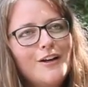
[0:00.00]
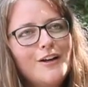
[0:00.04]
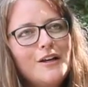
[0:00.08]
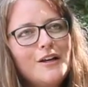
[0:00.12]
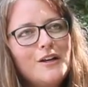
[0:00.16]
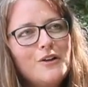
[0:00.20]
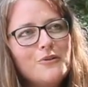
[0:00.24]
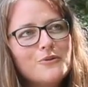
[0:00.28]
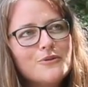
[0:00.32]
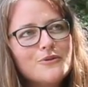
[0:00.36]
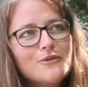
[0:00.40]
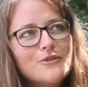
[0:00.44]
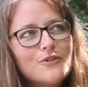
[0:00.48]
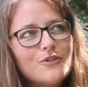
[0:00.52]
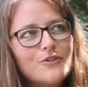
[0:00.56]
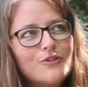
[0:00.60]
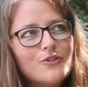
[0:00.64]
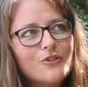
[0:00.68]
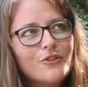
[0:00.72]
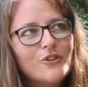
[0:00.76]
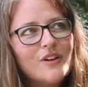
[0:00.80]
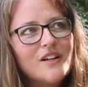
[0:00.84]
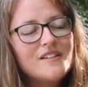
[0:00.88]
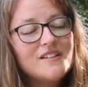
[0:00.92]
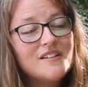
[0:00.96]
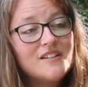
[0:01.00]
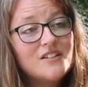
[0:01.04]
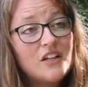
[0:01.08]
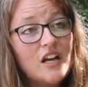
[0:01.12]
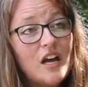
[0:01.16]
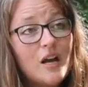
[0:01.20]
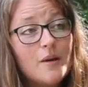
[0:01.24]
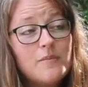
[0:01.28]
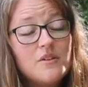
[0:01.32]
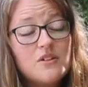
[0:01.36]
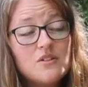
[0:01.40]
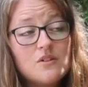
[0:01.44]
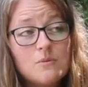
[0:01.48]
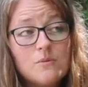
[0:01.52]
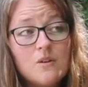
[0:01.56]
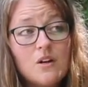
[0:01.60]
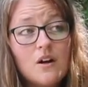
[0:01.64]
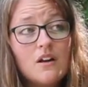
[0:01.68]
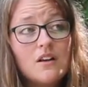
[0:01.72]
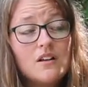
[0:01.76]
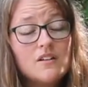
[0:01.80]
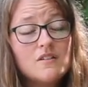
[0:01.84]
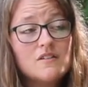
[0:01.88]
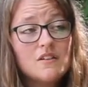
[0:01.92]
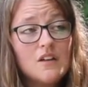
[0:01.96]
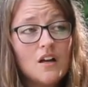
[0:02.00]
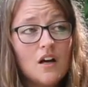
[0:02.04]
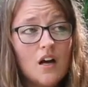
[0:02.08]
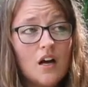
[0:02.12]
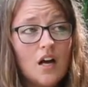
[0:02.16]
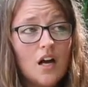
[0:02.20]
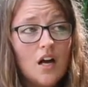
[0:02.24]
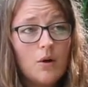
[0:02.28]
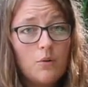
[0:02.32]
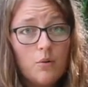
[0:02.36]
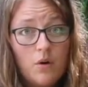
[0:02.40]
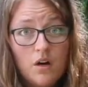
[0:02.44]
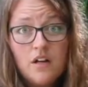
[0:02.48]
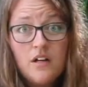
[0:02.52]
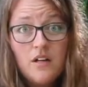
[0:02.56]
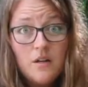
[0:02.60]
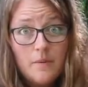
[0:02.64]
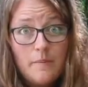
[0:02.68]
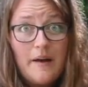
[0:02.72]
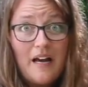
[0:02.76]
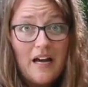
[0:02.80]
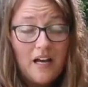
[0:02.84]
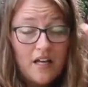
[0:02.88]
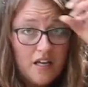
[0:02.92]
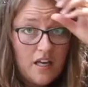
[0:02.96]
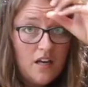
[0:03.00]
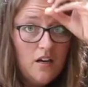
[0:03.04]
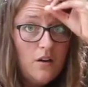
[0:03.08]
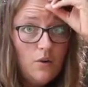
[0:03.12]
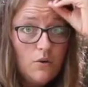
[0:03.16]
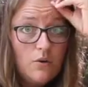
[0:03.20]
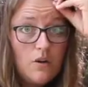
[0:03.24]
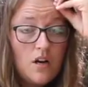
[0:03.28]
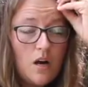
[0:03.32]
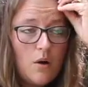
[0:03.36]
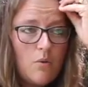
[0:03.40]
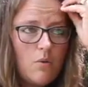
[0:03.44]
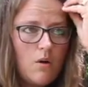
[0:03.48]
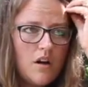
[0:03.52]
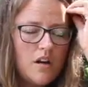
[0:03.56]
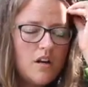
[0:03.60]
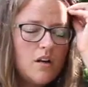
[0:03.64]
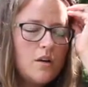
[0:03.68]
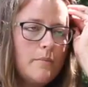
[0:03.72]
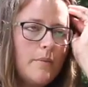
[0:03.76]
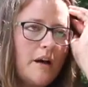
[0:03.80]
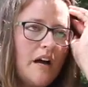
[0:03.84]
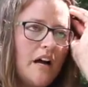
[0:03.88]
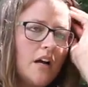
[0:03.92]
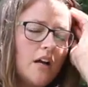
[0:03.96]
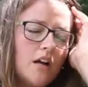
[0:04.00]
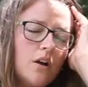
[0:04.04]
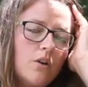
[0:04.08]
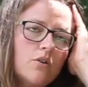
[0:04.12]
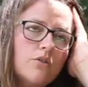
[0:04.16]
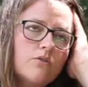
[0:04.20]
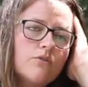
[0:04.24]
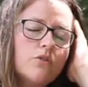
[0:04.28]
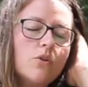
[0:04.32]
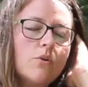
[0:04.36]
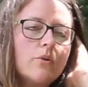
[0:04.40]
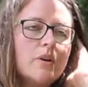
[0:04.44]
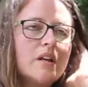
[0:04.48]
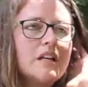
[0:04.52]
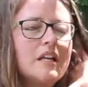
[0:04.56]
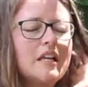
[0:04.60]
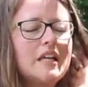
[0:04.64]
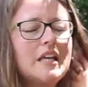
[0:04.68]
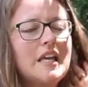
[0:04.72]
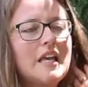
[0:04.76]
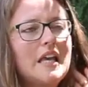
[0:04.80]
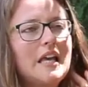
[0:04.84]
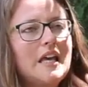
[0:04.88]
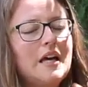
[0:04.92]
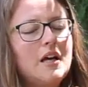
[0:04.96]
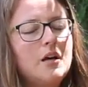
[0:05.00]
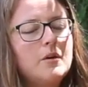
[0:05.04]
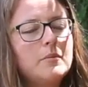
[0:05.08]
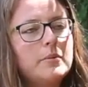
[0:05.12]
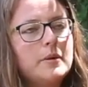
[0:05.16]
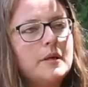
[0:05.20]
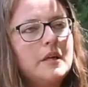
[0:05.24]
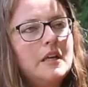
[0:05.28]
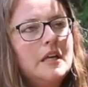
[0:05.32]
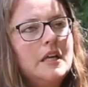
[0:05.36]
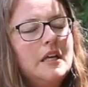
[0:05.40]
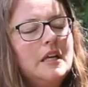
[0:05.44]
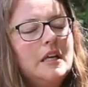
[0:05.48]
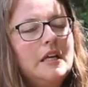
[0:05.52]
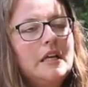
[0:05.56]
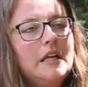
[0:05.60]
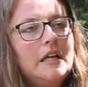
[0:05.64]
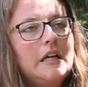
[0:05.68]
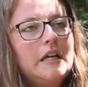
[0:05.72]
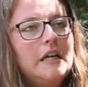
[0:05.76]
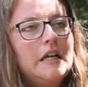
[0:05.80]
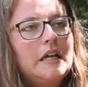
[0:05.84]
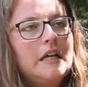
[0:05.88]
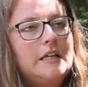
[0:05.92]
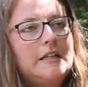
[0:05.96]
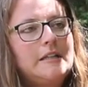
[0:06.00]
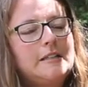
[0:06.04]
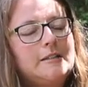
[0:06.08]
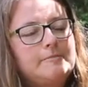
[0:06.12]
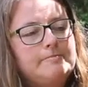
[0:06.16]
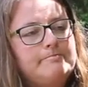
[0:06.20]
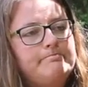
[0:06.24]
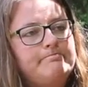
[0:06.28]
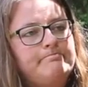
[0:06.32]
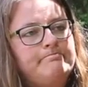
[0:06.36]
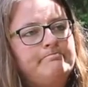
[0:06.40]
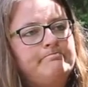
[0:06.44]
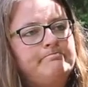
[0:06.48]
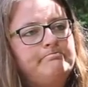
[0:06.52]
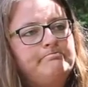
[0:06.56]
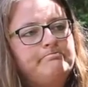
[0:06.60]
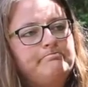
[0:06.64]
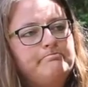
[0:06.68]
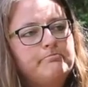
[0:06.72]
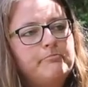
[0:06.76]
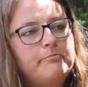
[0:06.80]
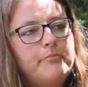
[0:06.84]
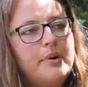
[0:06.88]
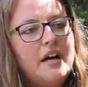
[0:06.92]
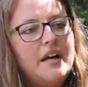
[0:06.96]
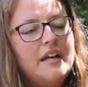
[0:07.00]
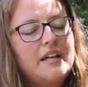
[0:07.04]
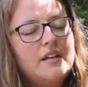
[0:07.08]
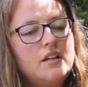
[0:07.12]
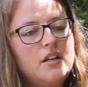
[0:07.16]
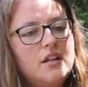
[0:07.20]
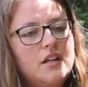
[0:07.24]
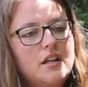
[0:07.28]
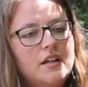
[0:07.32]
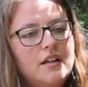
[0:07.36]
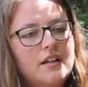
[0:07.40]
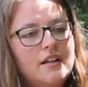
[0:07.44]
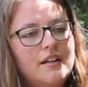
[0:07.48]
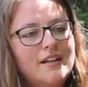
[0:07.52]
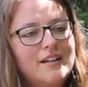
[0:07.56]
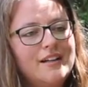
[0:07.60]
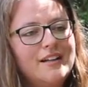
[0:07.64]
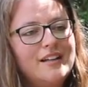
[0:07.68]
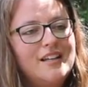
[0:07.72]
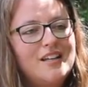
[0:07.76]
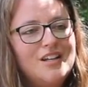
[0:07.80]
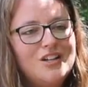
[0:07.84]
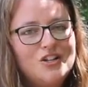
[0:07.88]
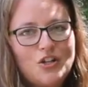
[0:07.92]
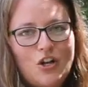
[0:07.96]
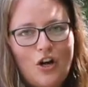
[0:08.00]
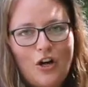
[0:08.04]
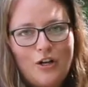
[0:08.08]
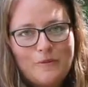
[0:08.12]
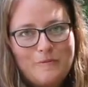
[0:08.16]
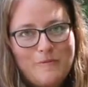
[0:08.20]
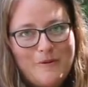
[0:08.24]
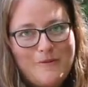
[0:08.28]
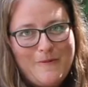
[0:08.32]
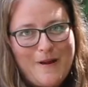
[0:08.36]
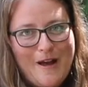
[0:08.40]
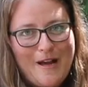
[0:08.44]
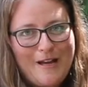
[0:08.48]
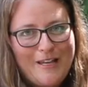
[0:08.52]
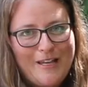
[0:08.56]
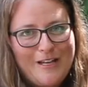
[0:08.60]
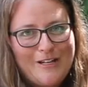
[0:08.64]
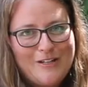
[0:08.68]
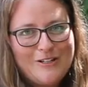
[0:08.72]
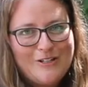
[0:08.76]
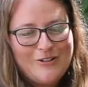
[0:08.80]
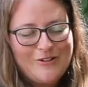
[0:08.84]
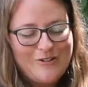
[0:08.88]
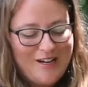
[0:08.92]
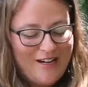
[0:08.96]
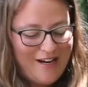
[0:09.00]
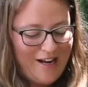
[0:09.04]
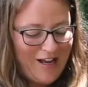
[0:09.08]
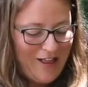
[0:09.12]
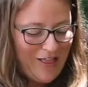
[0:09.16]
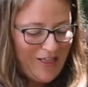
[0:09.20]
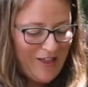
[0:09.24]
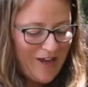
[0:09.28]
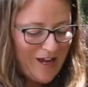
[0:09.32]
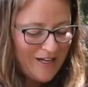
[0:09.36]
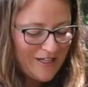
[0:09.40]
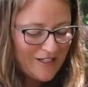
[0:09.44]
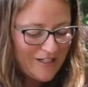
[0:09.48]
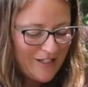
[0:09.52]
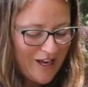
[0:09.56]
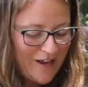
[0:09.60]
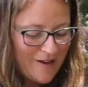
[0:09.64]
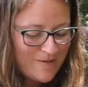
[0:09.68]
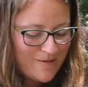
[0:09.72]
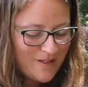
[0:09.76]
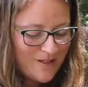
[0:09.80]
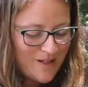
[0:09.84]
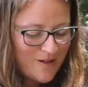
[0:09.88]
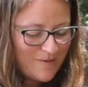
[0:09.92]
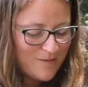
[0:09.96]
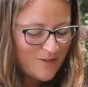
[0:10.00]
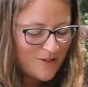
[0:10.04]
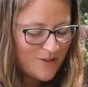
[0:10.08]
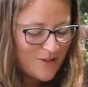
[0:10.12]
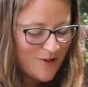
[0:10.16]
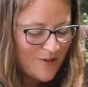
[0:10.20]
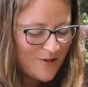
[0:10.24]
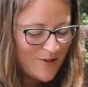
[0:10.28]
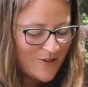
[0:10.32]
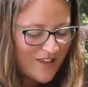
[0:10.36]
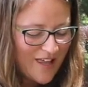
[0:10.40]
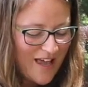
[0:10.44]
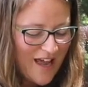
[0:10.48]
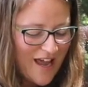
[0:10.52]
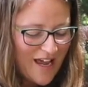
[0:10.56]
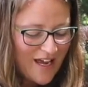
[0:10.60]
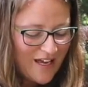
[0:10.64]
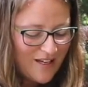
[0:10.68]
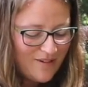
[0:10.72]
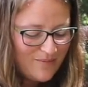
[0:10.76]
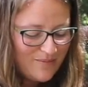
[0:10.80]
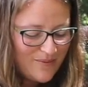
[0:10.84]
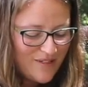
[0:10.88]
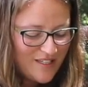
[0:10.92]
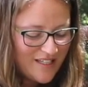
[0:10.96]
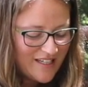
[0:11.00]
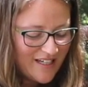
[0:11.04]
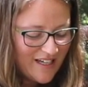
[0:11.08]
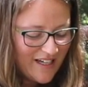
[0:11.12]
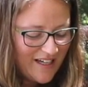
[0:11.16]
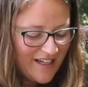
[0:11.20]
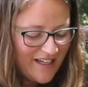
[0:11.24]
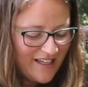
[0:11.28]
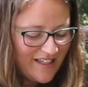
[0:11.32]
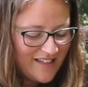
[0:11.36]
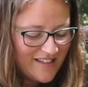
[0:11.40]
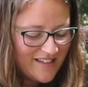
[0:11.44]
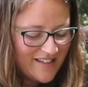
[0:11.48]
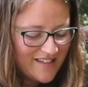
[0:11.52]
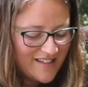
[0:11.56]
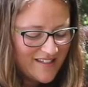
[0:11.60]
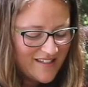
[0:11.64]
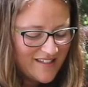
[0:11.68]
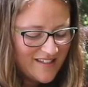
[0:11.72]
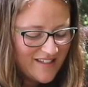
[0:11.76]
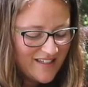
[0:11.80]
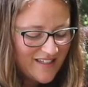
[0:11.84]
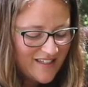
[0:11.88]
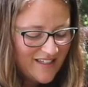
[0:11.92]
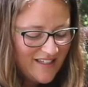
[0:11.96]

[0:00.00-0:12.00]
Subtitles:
it was a crazy time. And to be honest, I wanted to back out. I wanted to back out of going to camp. But he talked me back into it a lot of times. And I'm so glad because